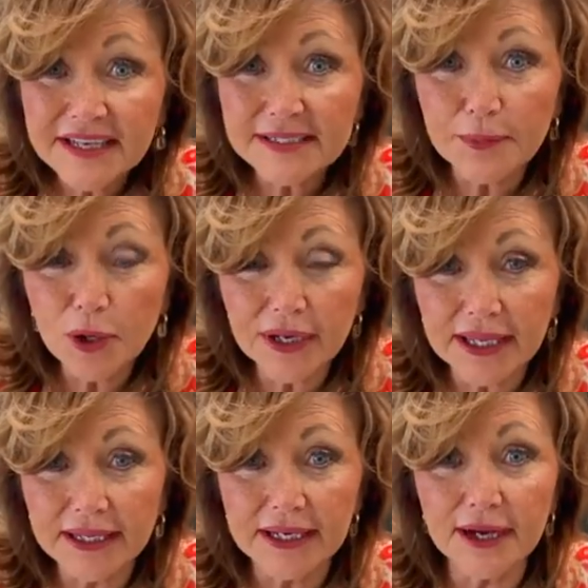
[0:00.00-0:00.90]

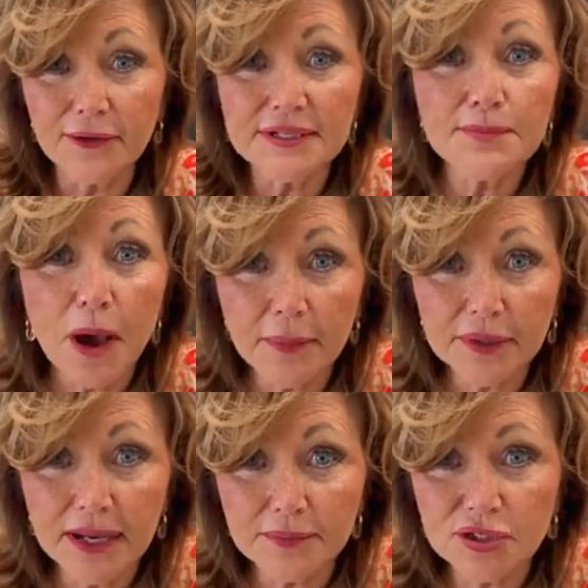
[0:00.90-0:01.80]
Facebook, and then I always
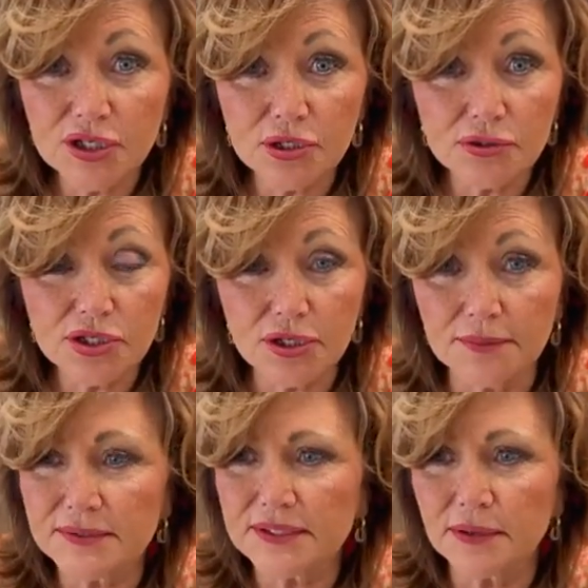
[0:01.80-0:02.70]
pop it up to
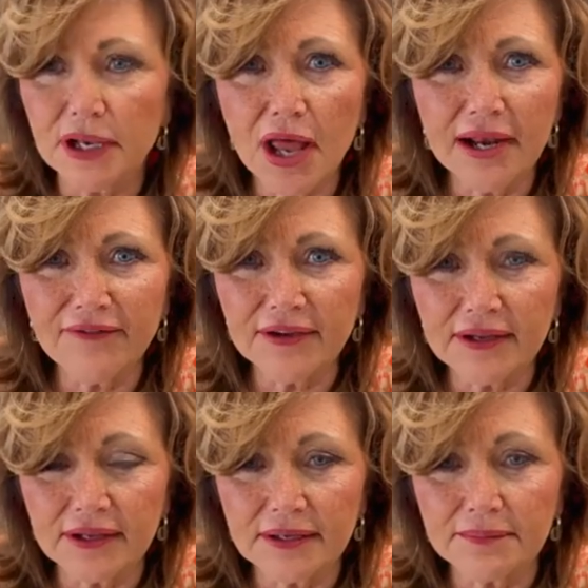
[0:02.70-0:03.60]
YouTube. So a lot of
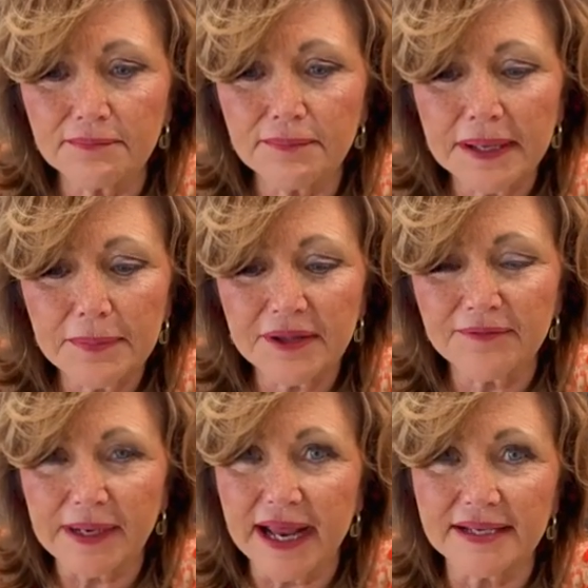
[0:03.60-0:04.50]
people
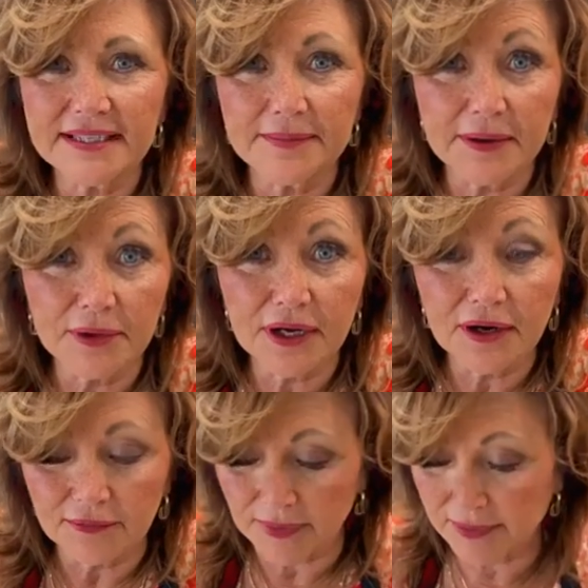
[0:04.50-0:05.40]
have been asking me, where
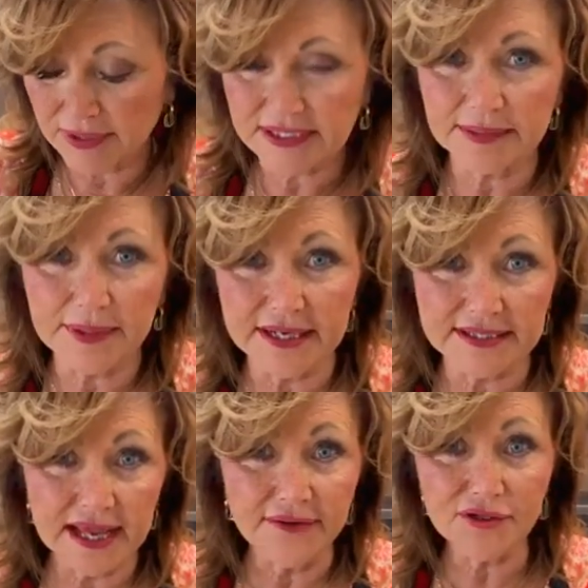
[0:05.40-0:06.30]
are my
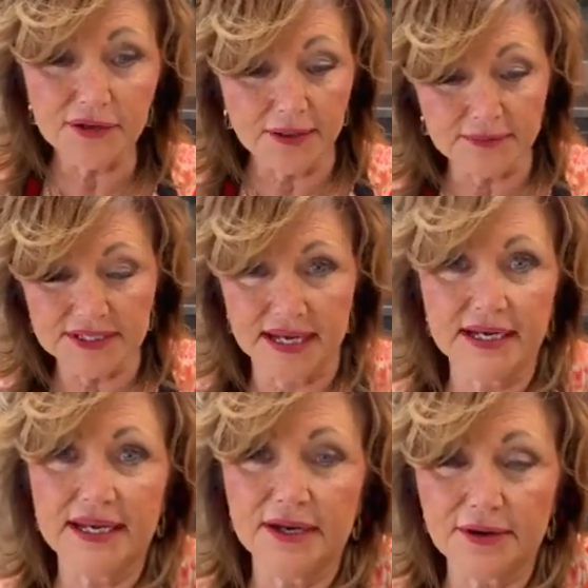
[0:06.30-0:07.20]
recipes? After I'm
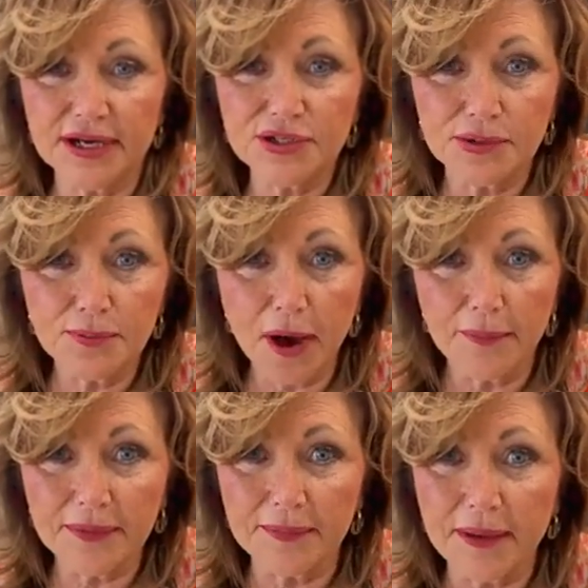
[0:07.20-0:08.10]
done here, I do
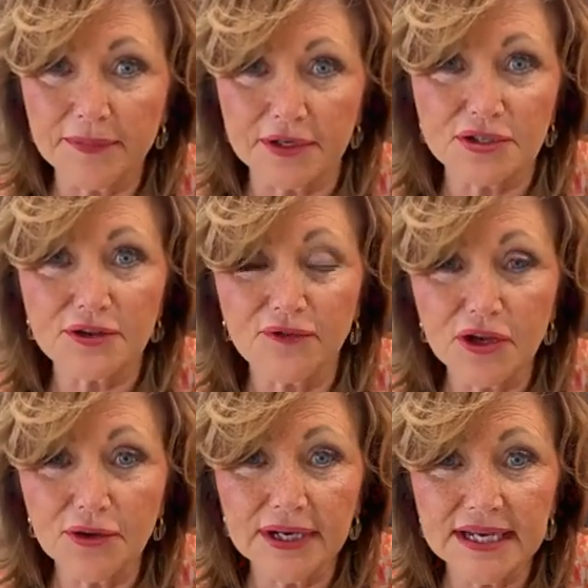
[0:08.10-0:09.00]
pop them up there. So
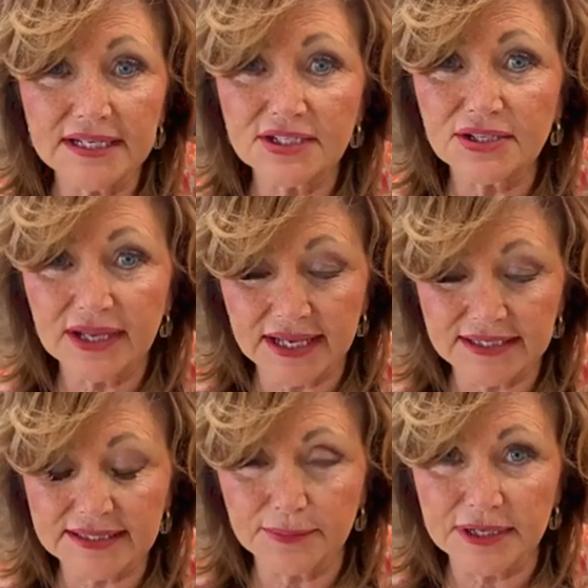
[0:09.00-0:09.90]
if you need to
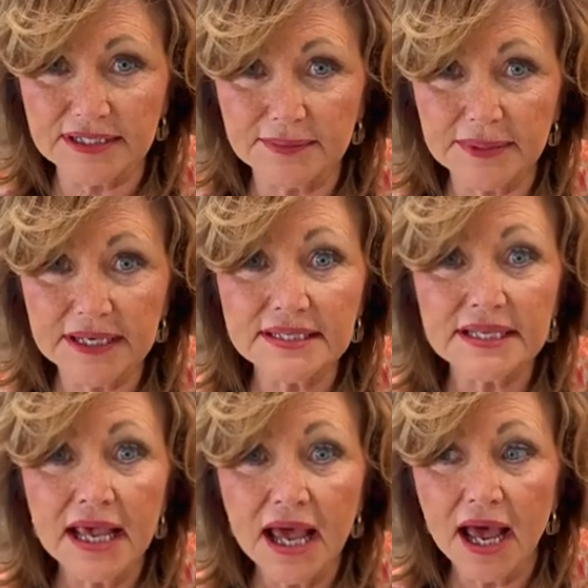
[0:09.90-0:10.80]
get some
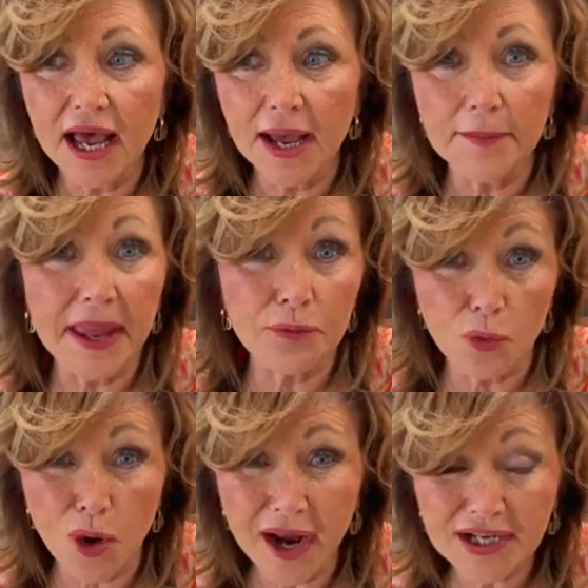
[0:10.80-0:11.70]
recipes
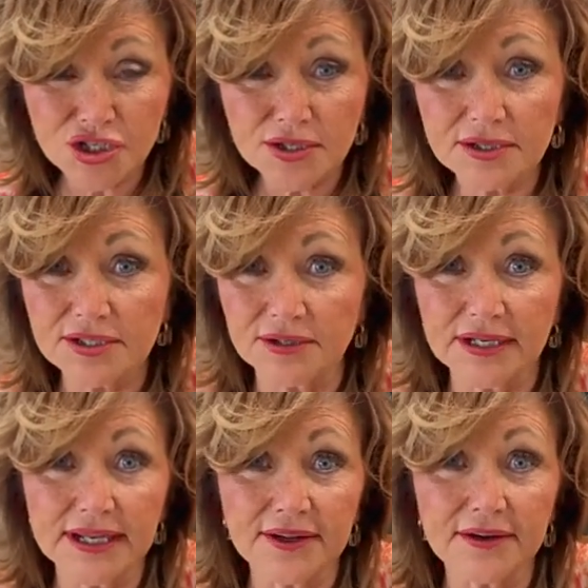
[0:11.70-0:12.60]
and watch,
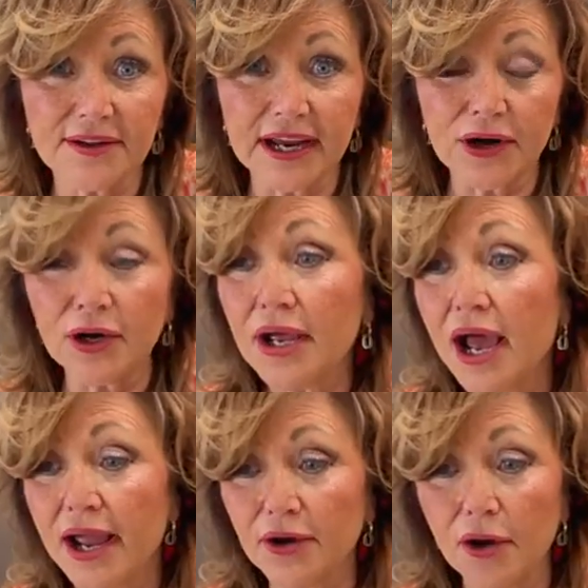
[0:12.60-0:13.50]
certainly they're there.
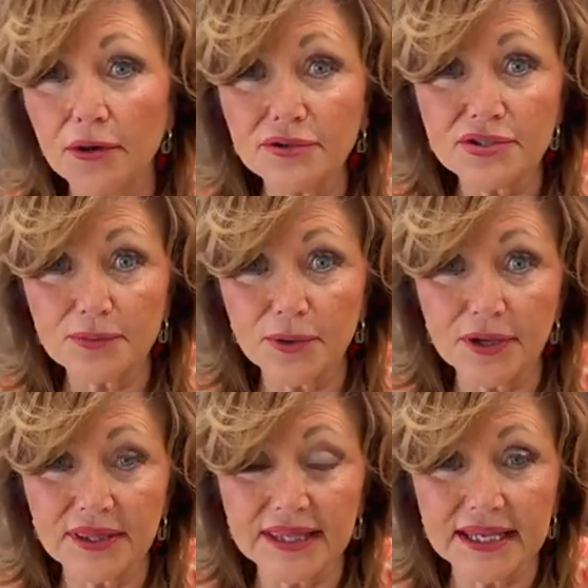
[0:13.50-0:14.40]
I also
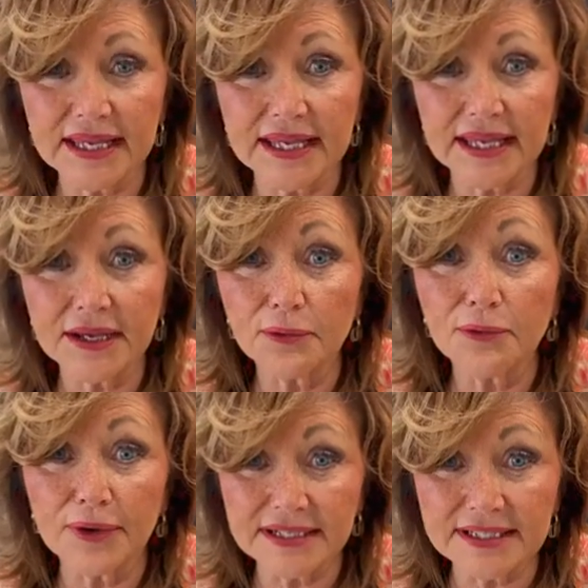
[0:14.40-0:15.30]
put the
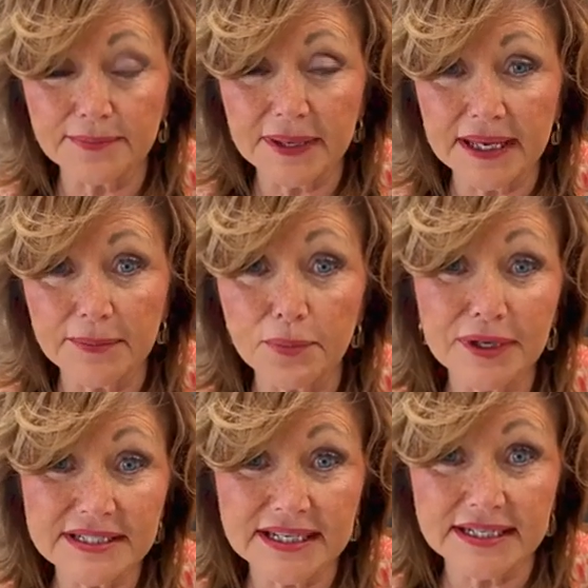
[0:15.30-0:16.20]
recipe
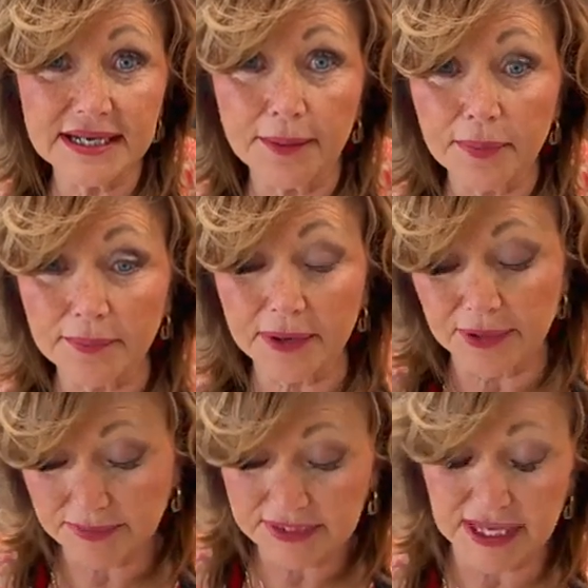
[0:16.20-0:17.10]
printed up on my
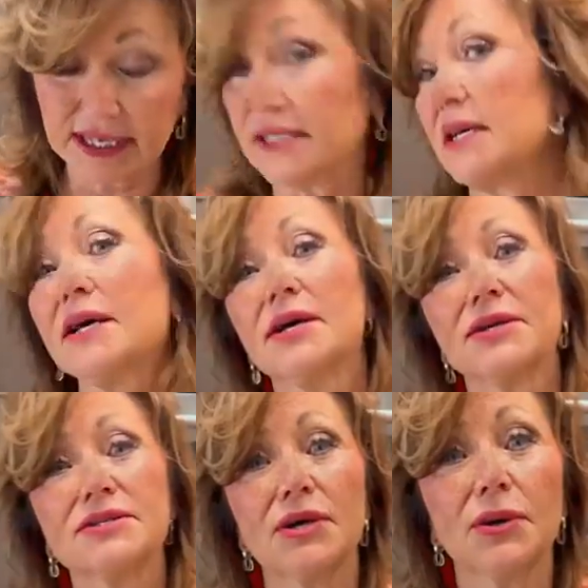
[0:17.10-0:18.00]
website.
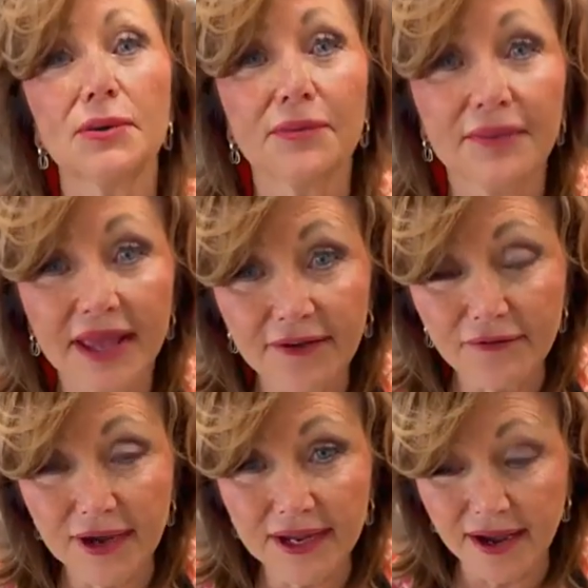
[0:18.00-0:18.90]
So
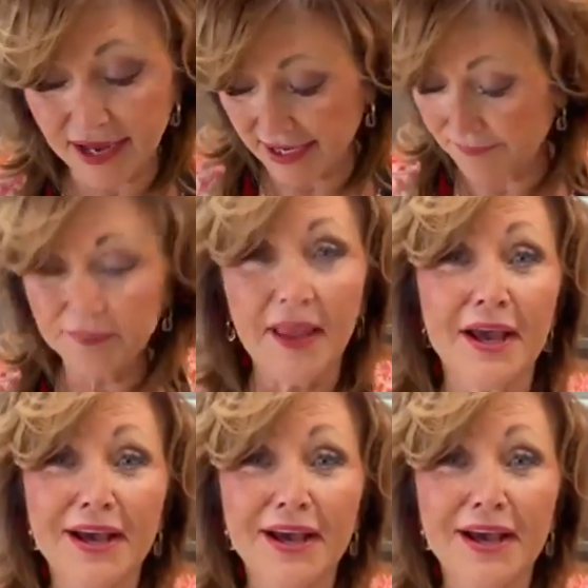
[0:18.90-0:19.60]
FYI,